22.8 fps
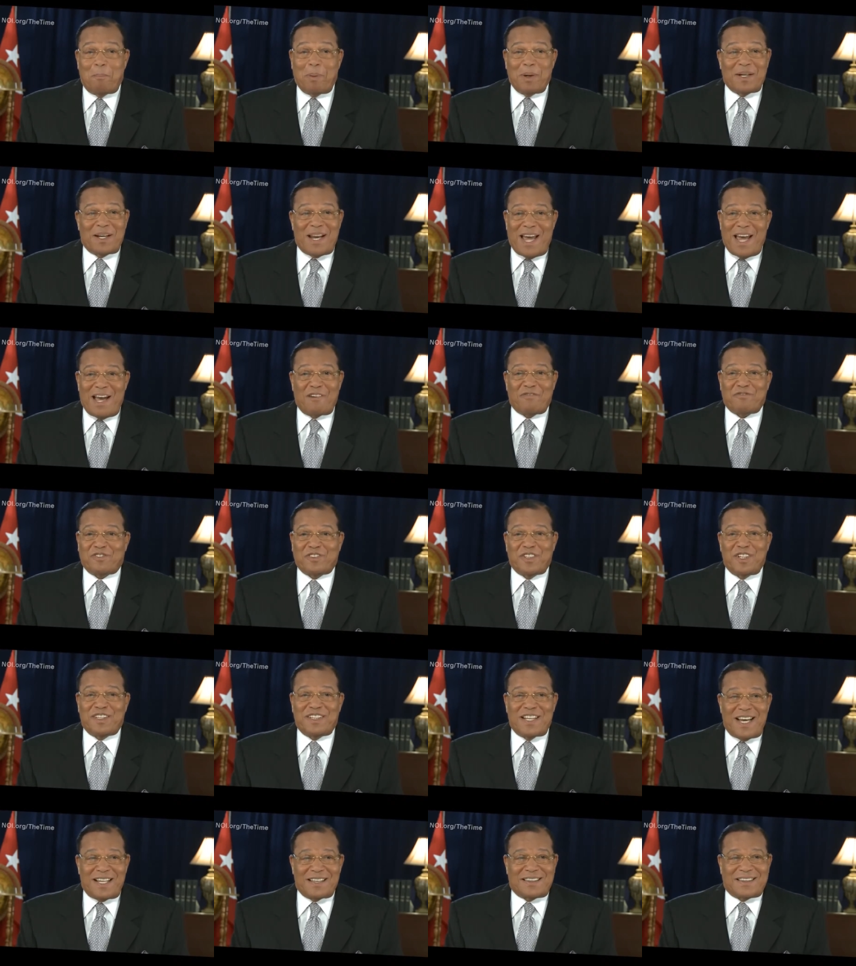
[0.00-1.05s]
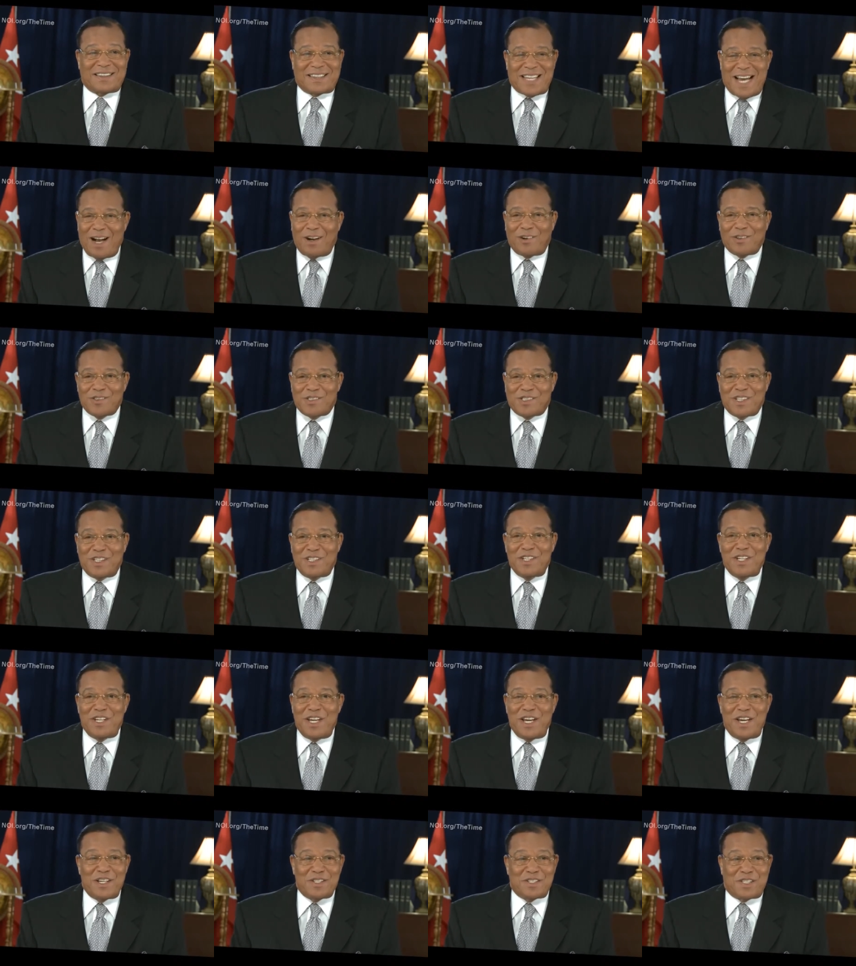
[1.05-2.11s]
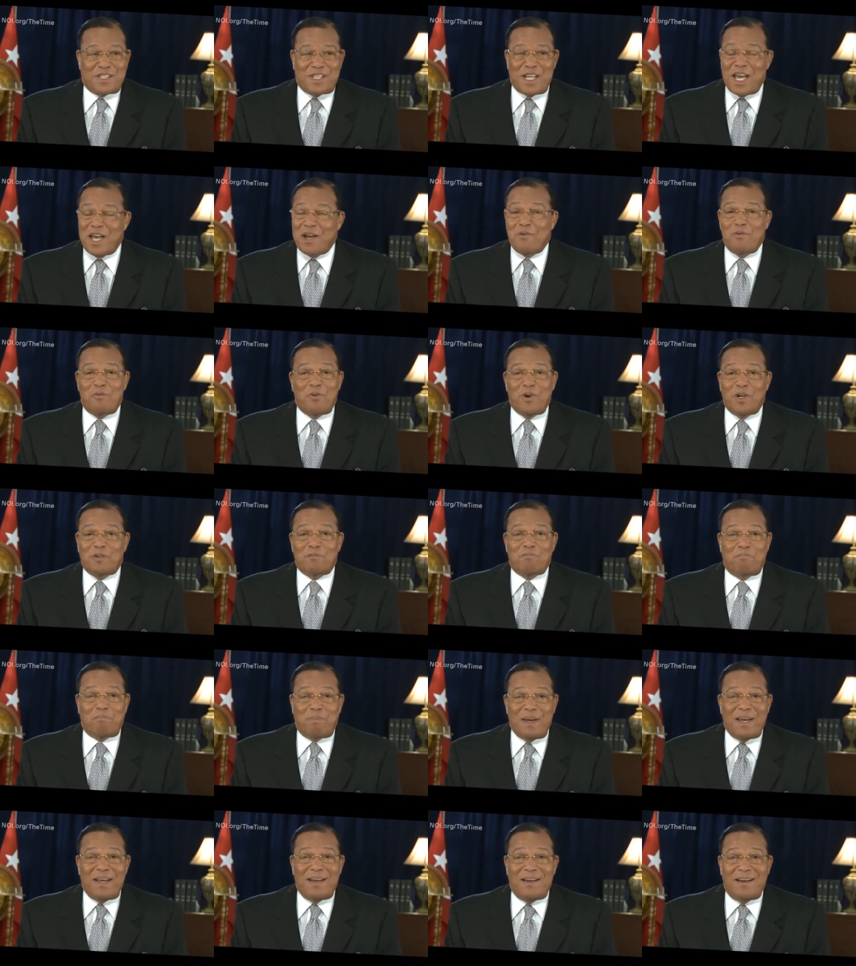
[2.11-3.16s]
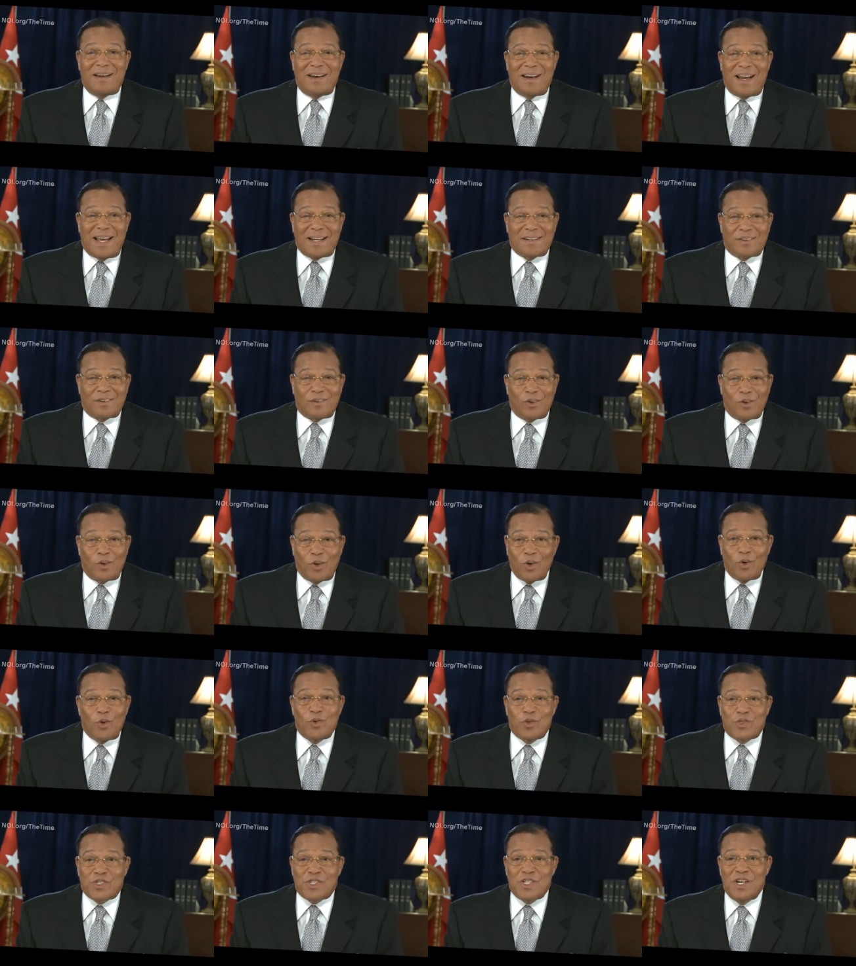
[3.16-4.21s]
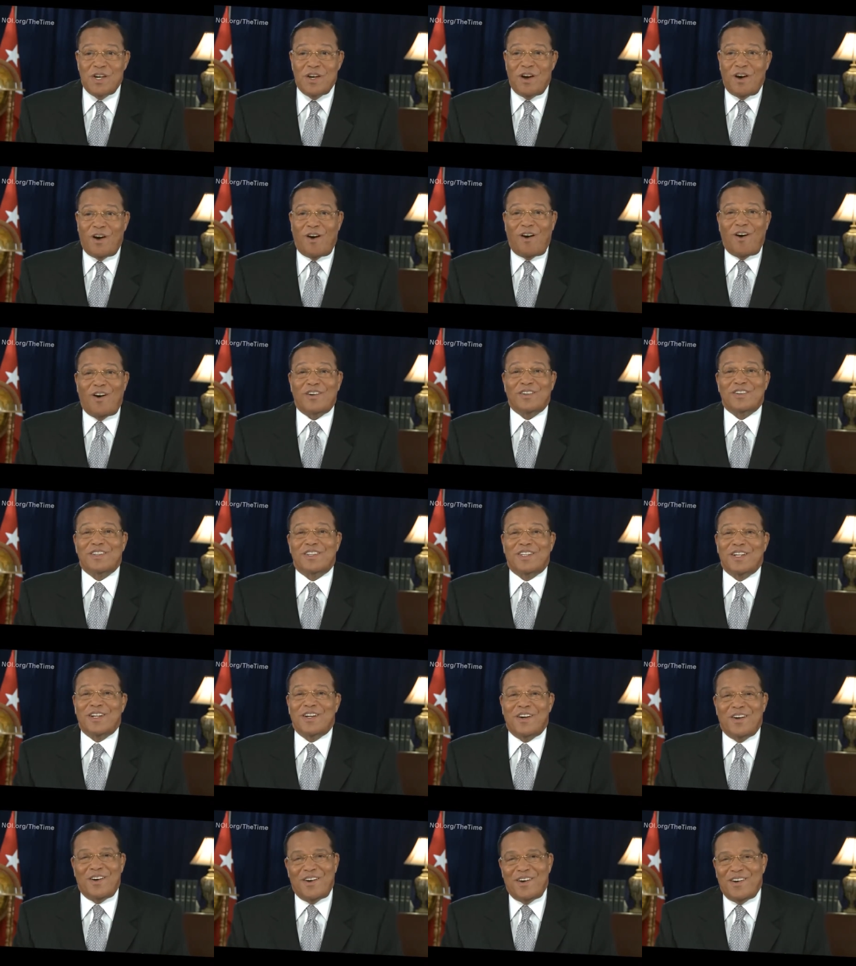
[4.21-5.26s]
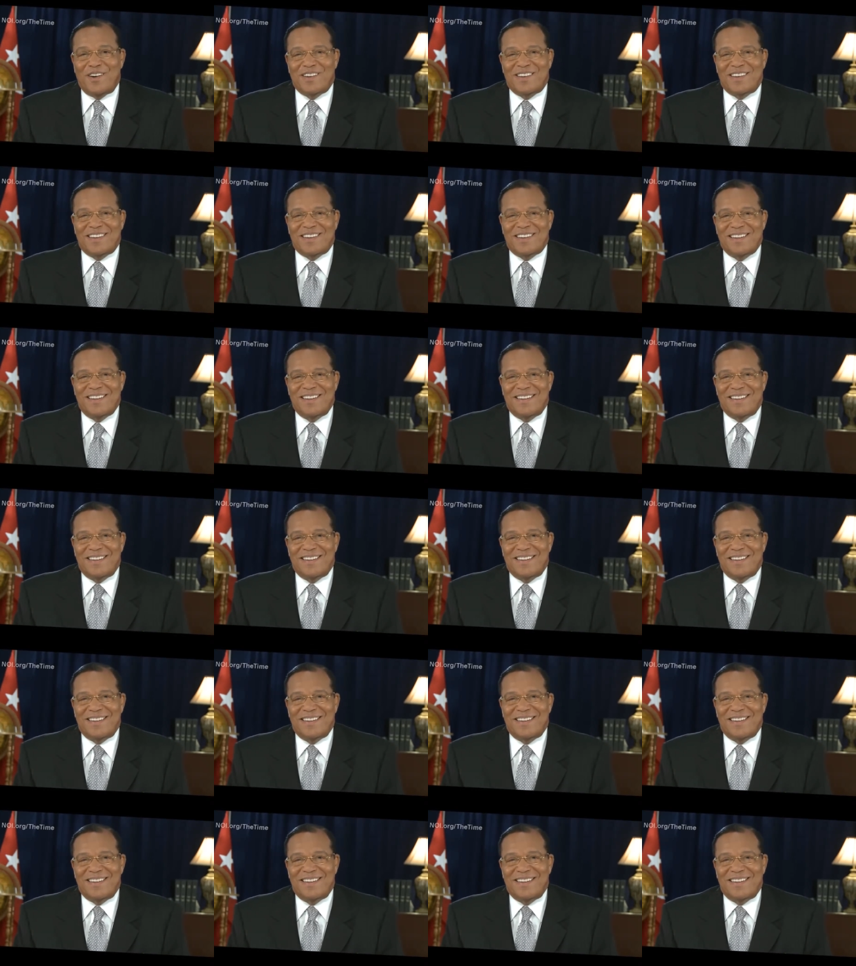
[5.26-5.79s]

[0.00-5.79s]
But after that thousand years, they would be let loose on the earth.